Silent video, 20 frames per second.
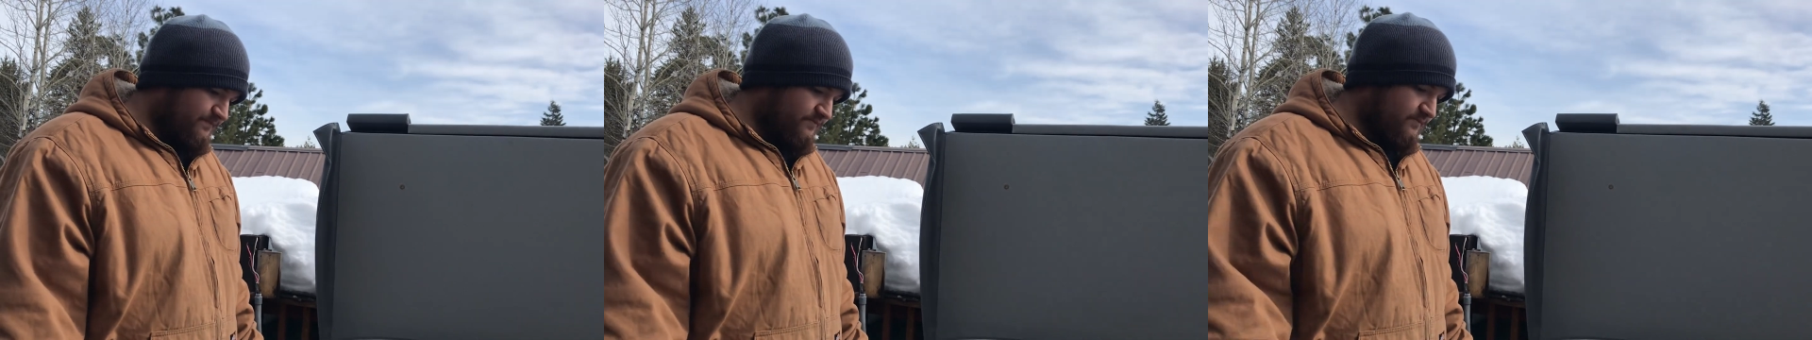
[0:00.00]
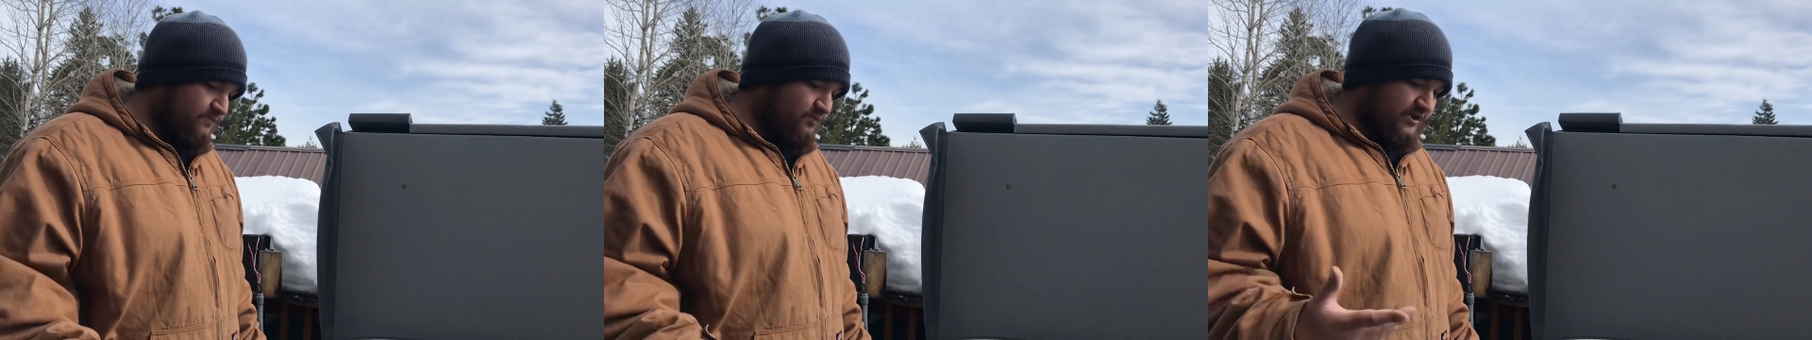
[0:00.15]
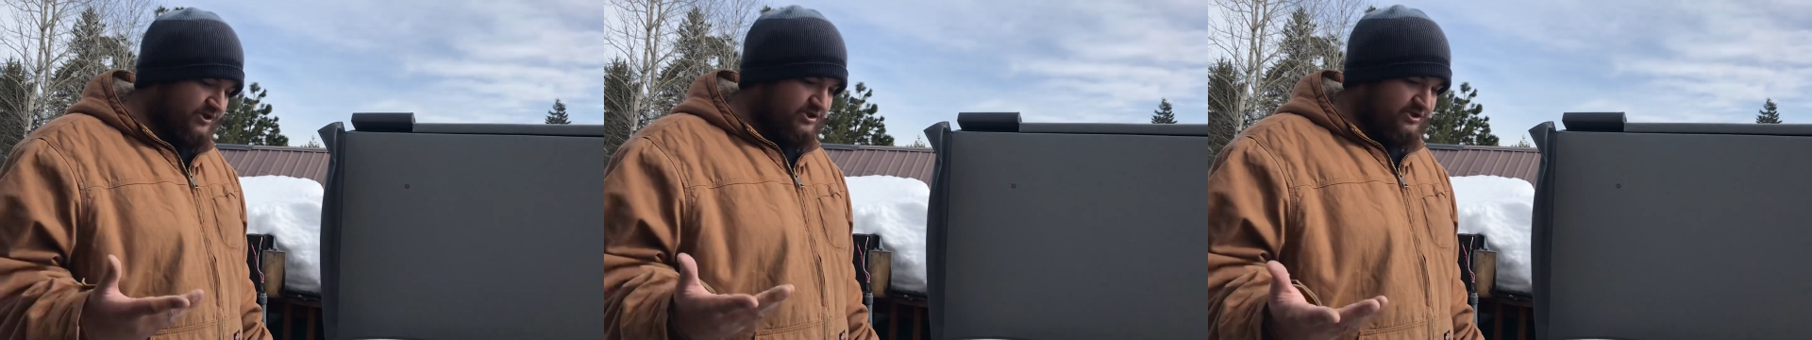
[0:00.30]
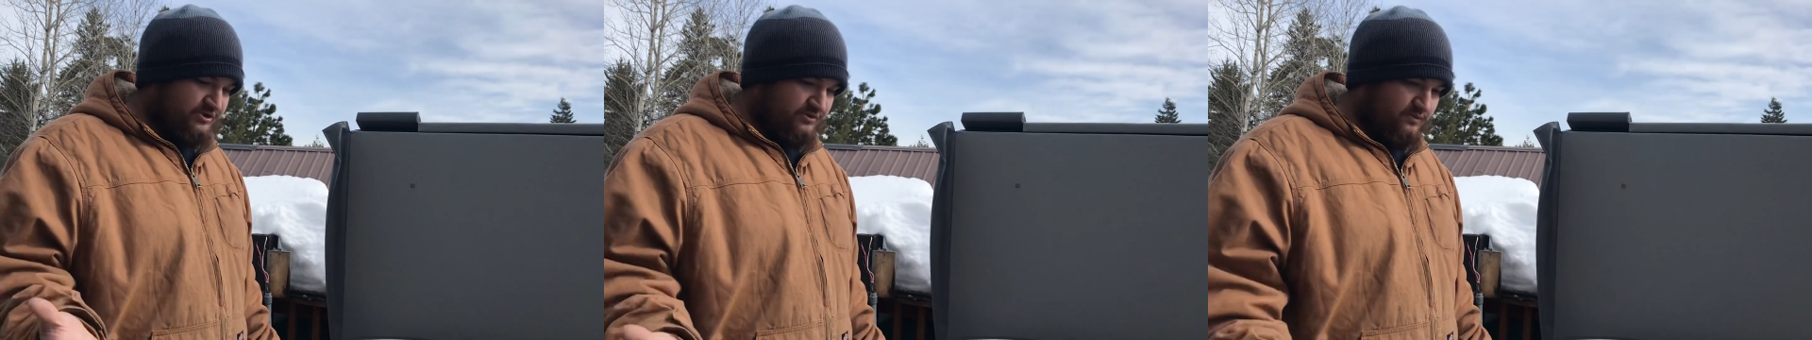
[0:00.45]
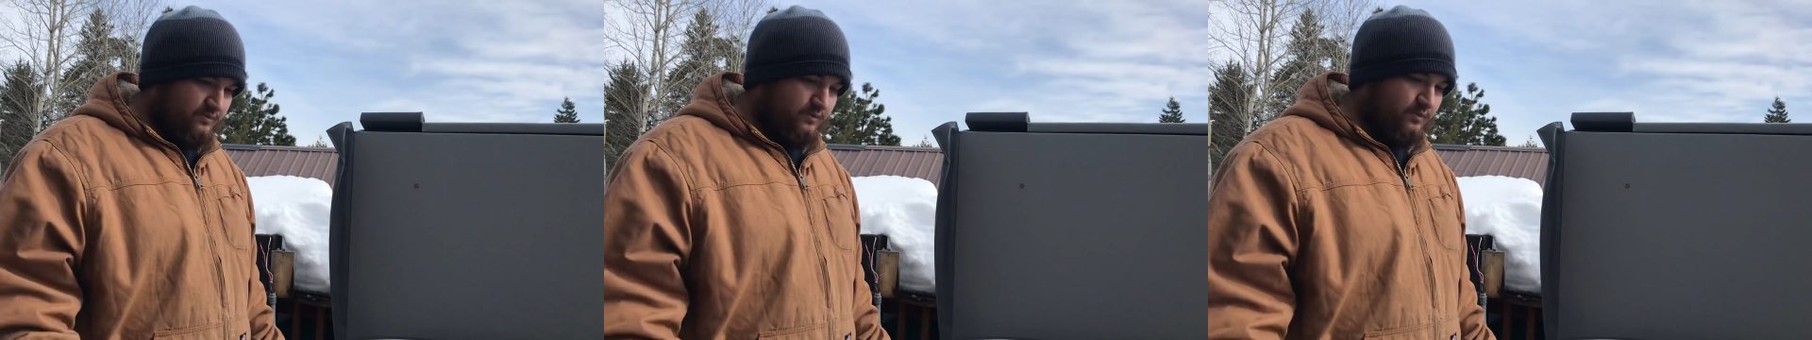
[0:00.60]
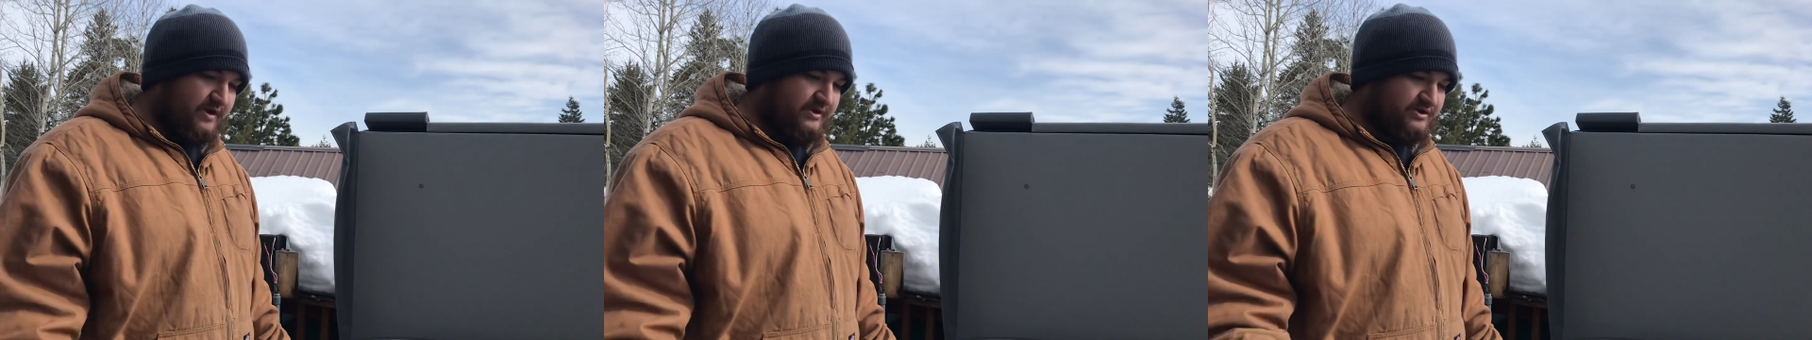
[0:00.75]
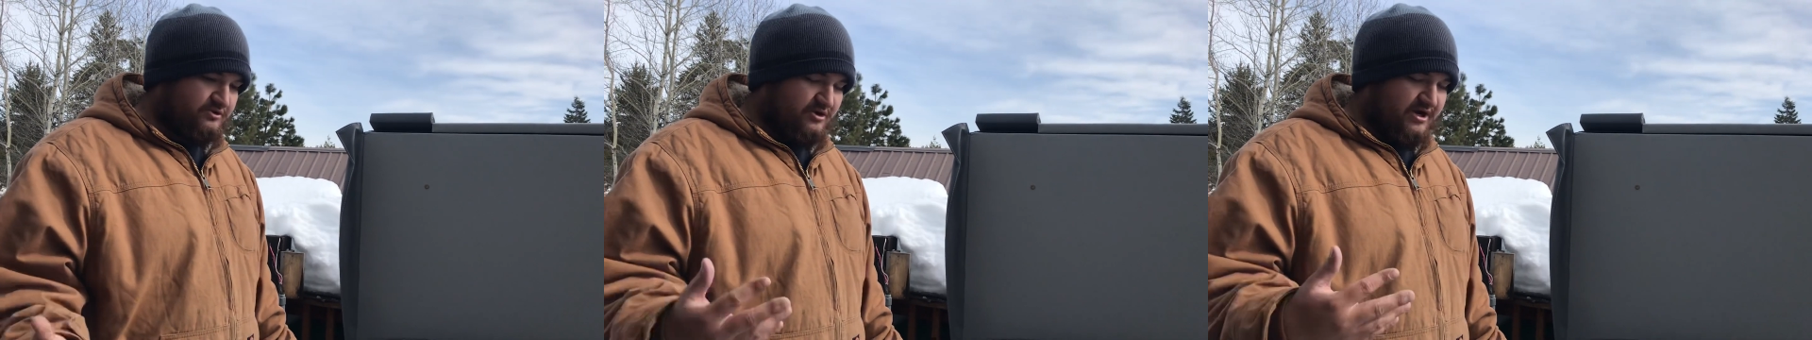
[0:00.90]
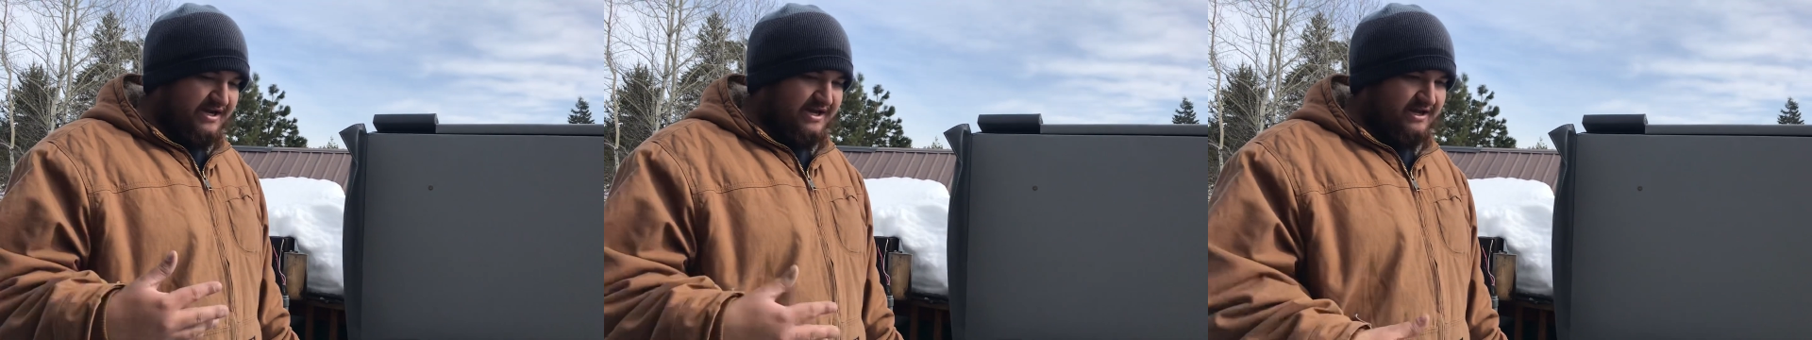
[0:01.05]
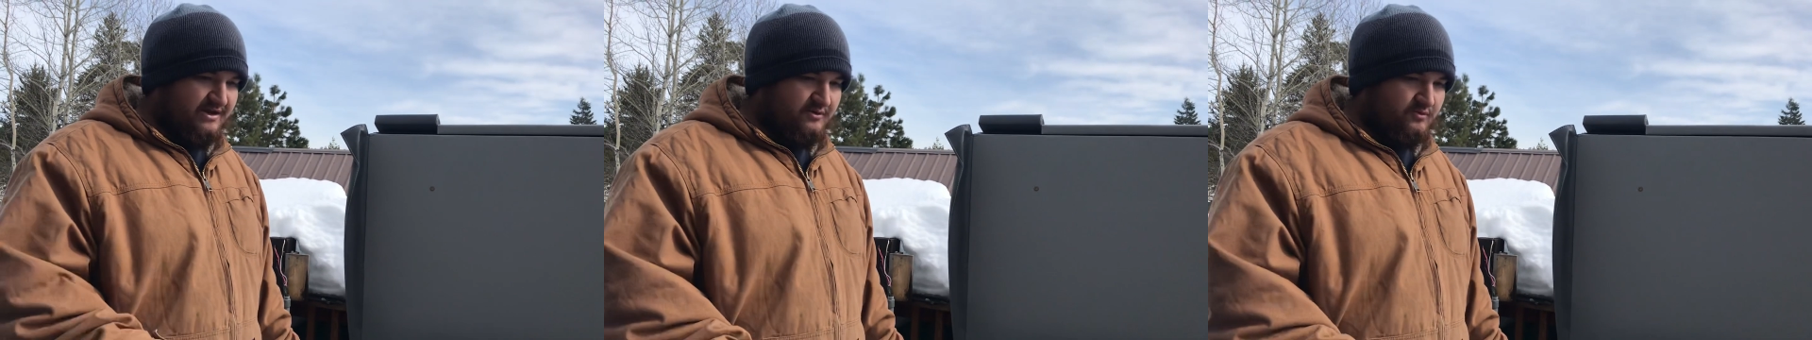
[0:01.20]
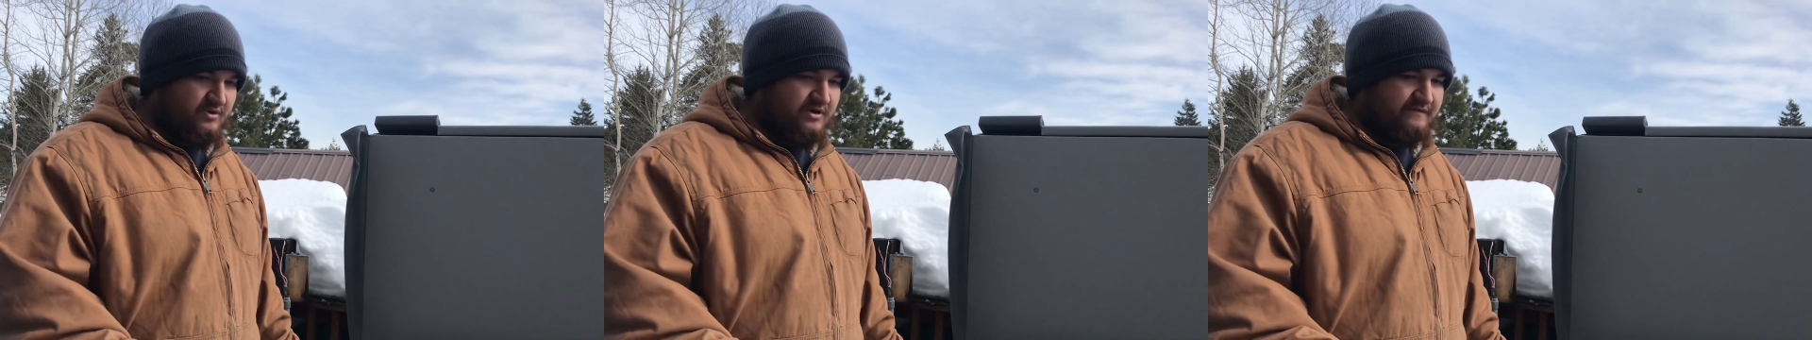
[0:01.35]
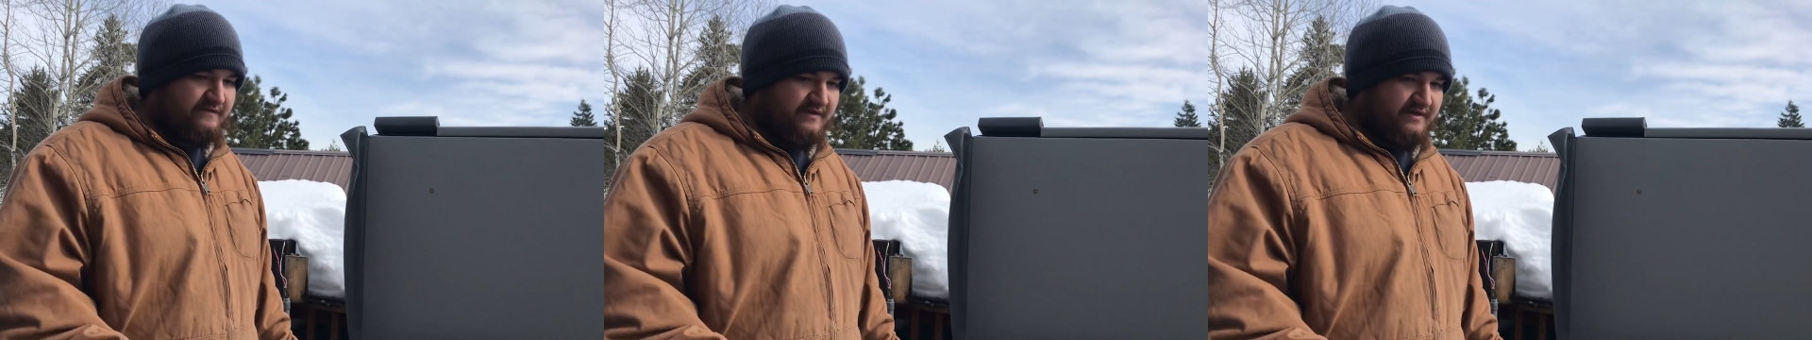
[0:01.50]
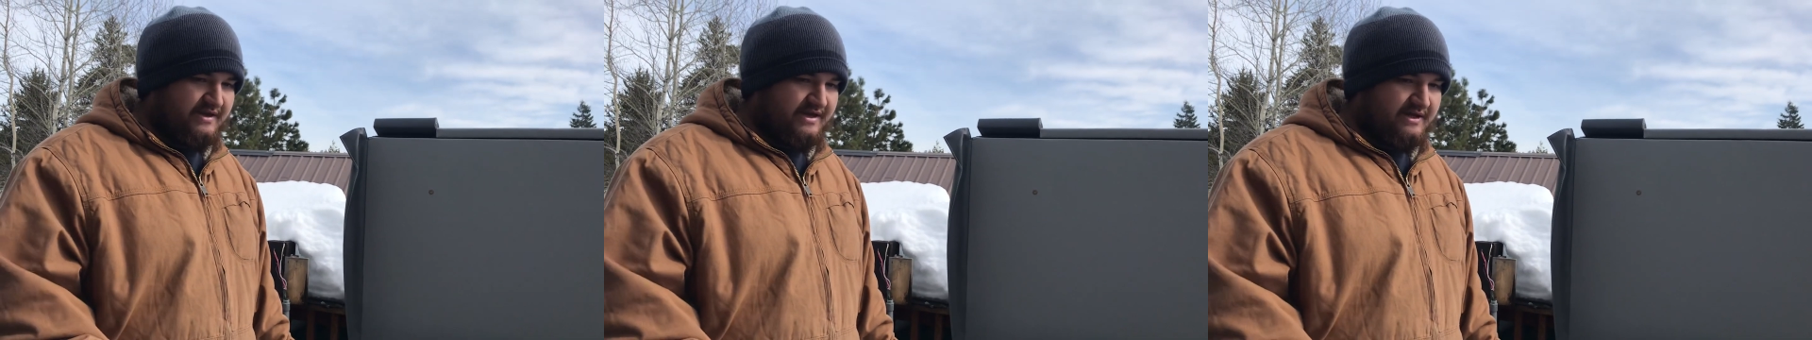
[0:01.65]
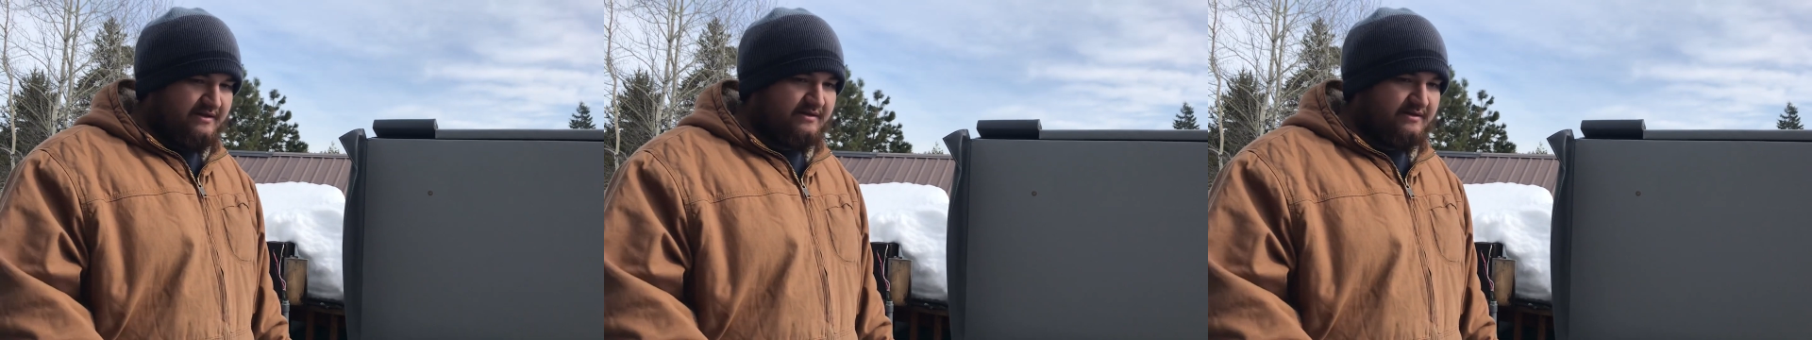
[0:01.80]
Which, with draining and refilling it,